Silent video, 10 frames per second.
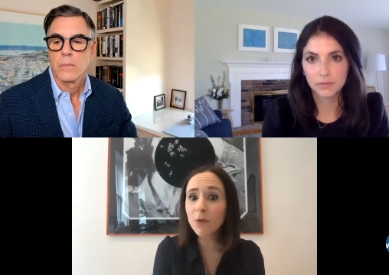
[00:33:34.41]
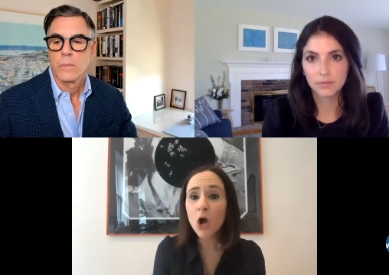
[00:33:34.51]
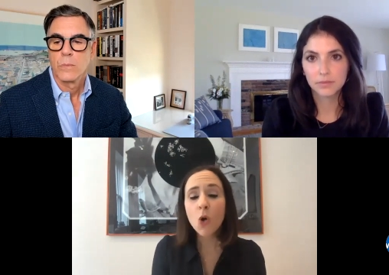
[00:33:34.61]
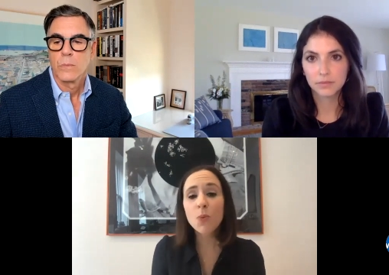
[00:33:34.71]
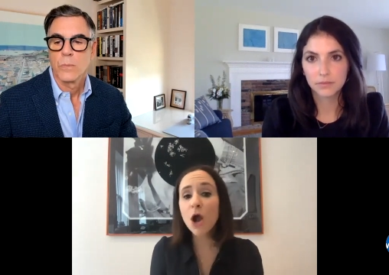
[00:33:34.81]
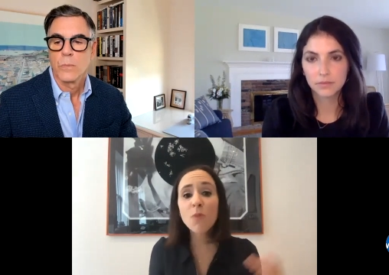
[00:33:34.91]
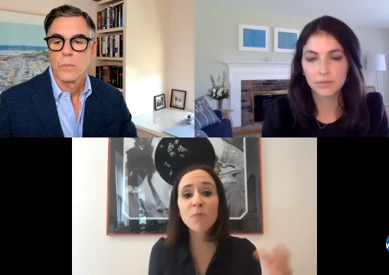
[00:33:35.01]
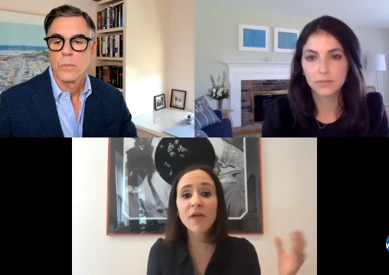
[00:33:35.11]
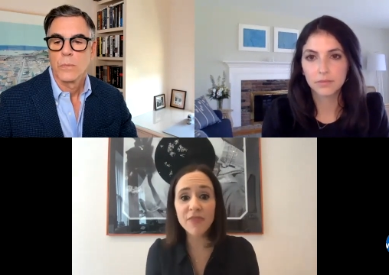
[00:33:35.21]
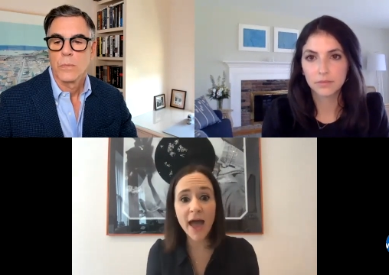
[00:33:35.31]
Speaker 1: we hope
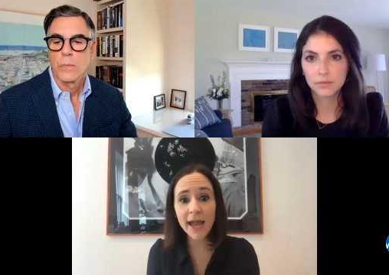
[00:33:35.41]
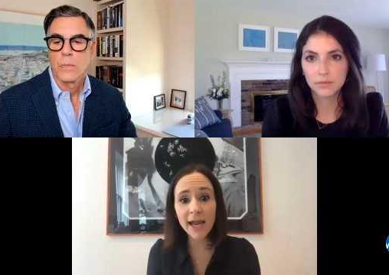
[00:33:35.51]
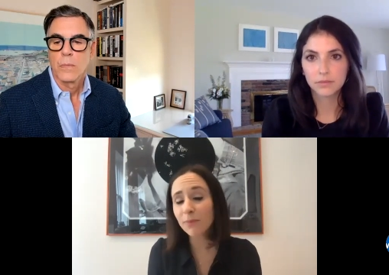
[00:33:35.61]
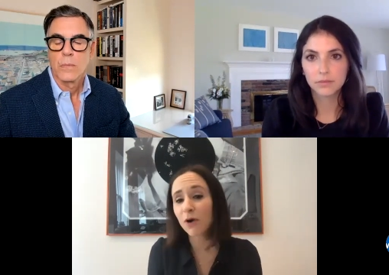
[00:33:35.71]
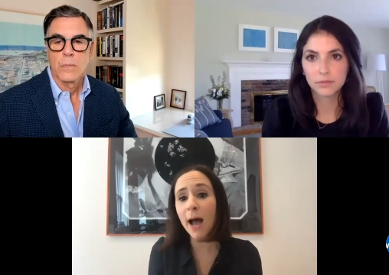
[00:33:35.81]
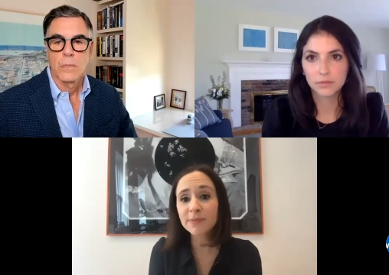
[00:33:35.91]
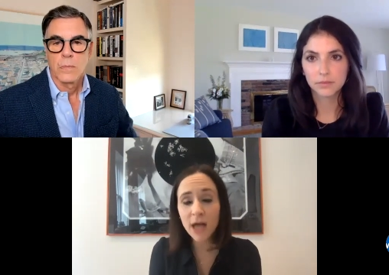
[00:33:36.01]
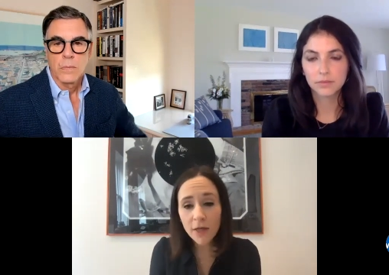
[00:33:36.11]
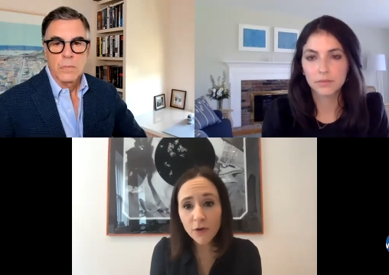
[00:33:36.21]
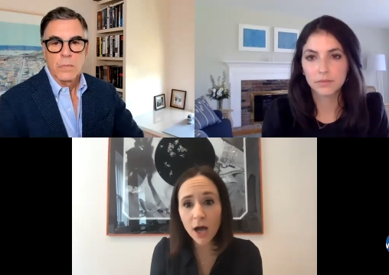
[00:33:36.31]
that they and perhaps
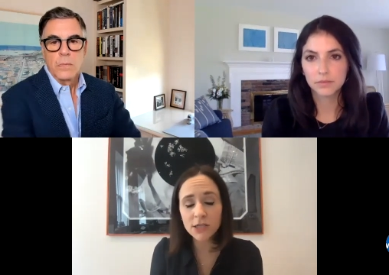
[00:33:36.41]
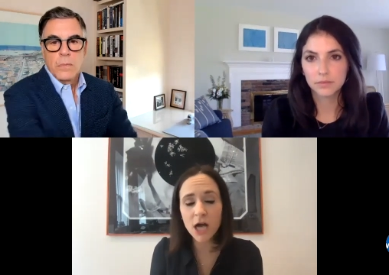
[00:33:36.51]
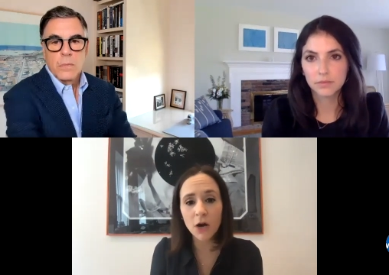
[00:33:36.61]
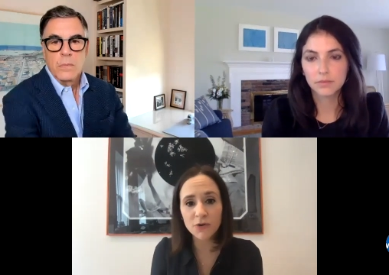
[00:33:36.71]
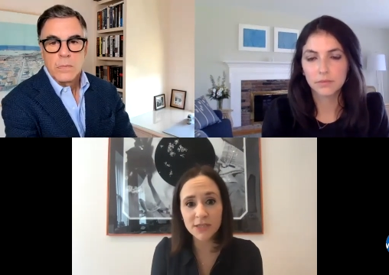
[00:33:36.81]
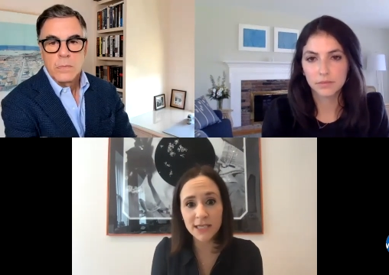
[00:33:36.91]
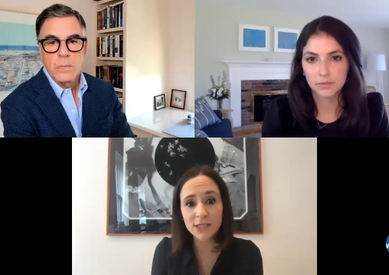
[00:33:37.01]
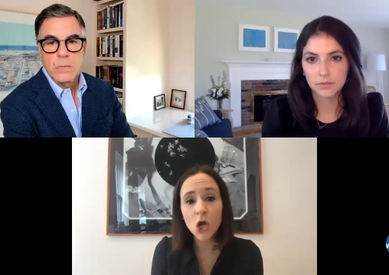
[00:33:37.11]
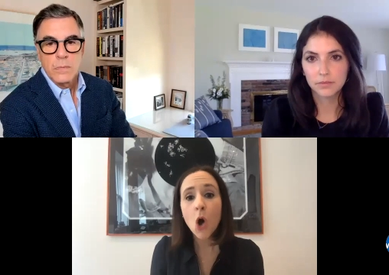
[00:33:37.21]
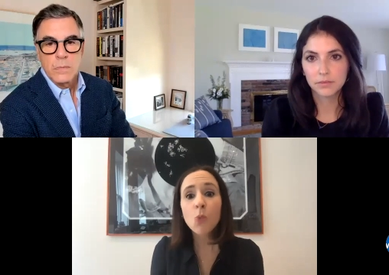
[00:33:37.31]
other
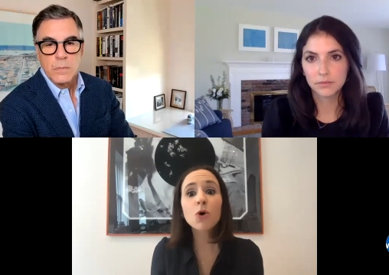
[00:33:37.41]
autocracies will